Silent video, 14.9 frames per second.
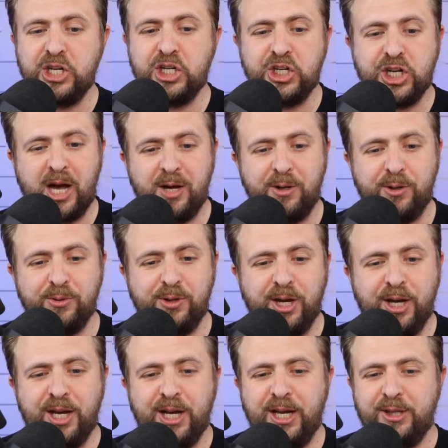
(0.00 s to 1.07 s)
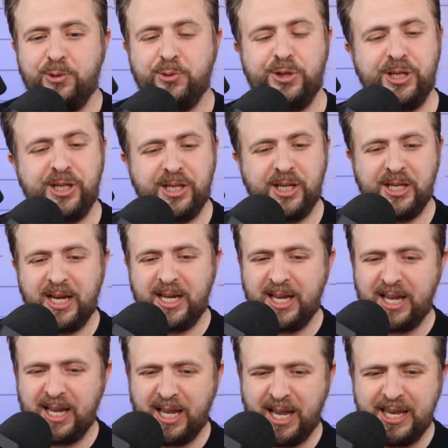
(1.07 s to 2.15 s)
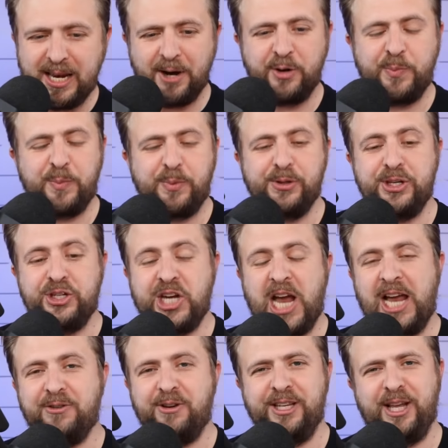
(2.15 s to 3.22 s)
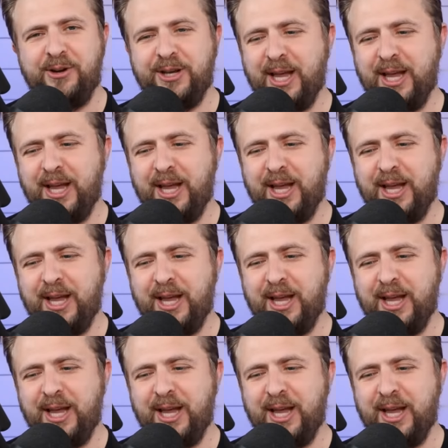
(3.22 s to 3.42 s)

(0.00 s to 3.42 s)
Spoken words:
Shout out to the 800 people in the chat right now. I